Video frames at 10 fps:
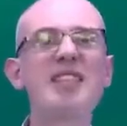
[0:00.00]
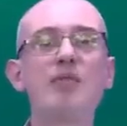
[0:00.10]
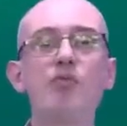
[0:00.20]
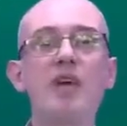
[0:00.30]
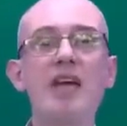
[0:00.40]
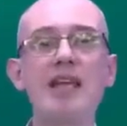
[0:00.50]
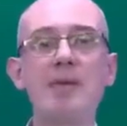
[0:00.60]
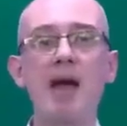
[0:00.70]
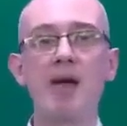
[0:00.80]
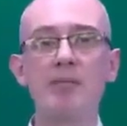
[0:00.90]
isn't really
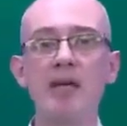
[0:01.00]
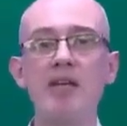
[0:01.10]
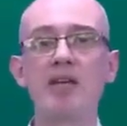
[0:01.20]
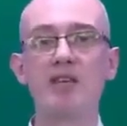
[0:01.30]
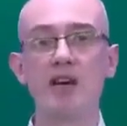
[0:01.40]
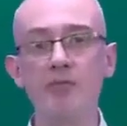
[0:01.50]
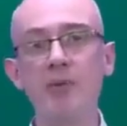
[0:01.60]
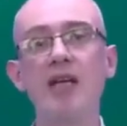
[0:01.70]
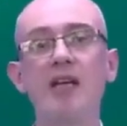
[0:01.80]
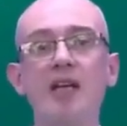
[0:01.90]
about me, because I've
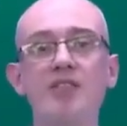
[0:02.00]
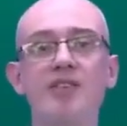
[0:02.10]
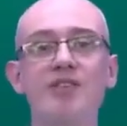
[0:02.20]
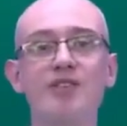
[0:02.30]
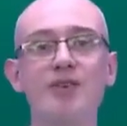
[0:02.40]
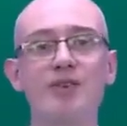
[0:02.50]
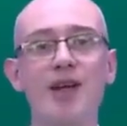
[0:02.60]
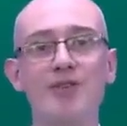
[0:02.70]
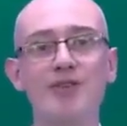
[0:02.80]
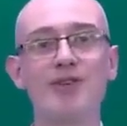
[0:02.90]
been here since
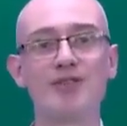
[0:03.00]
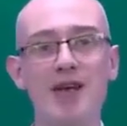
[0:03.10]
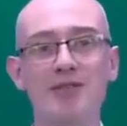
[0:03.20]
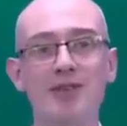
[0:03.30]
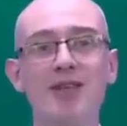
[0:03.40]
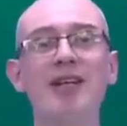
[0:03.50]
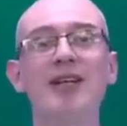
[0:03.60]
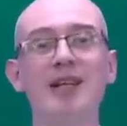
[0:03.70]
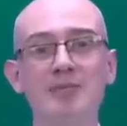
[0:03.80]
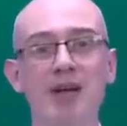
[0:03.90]
2007,
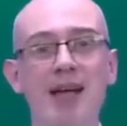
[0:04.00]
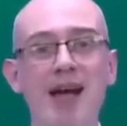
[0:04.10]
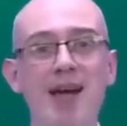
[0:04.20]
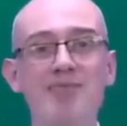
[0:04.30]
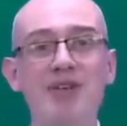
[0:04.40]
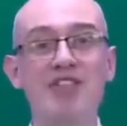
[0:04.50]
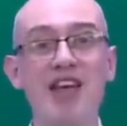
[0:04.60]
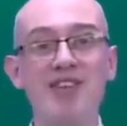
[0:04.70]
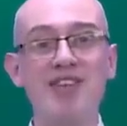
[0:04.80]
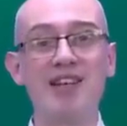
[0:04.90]
but I'm
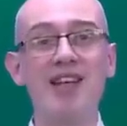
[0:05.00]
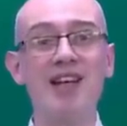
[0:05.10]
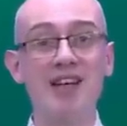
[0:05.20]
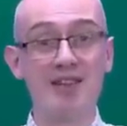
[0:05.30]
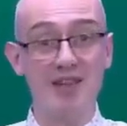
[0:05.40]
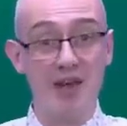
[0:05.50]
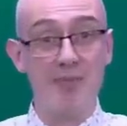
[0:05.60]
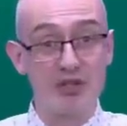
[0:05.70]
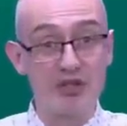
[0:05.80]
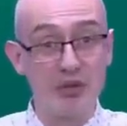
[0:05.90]
pretending that
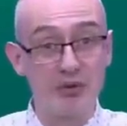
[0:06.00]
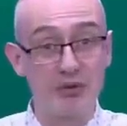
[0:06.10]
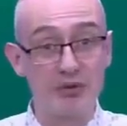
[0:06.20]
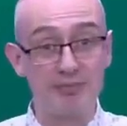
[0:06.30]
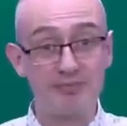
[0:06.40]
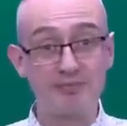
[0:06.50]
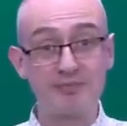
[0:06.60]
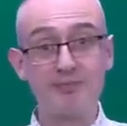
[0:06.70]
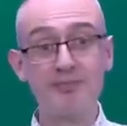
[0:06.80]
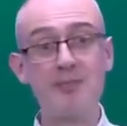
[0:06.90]
I'm a student.
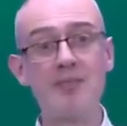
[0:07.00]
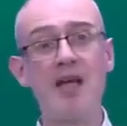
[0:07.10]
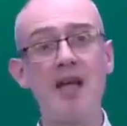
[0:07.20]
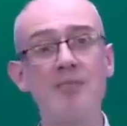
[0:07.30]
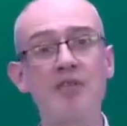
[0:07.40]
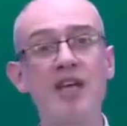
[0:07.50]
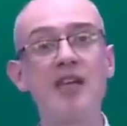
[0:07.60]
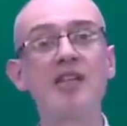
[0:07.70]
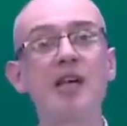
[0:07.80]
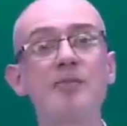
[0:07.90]
I'm
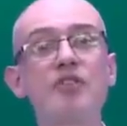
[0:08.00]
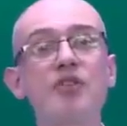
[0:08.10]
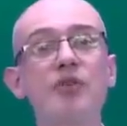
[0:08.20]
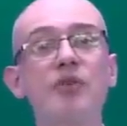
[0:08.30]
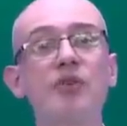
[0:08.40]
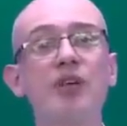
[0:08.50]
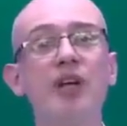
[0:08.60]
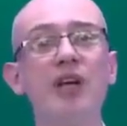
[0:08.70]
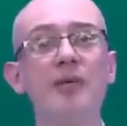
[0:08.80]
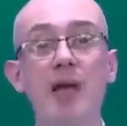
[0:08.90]
pretending I'm a student,
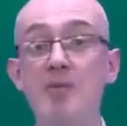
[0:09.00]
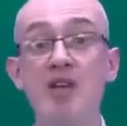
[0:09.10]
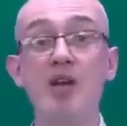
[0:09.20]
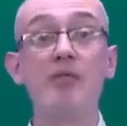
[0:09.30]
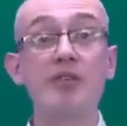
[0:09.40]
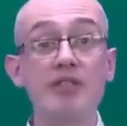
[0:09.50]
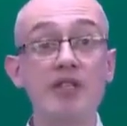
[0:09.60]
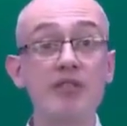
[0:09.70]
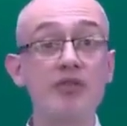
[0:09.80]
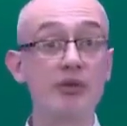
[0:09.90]
maybe an
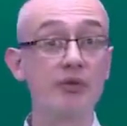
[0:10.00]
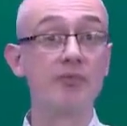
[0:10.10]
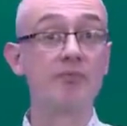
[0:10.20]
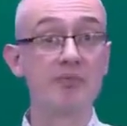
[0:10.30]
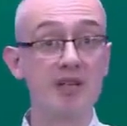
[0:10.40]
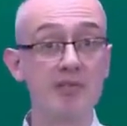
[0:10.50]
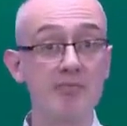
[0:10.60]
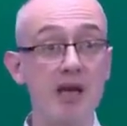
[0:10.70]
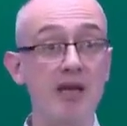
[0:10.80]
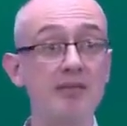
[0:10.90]
overseas student, doesn't
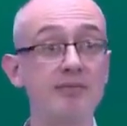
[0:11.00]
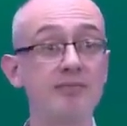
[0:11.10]
matter.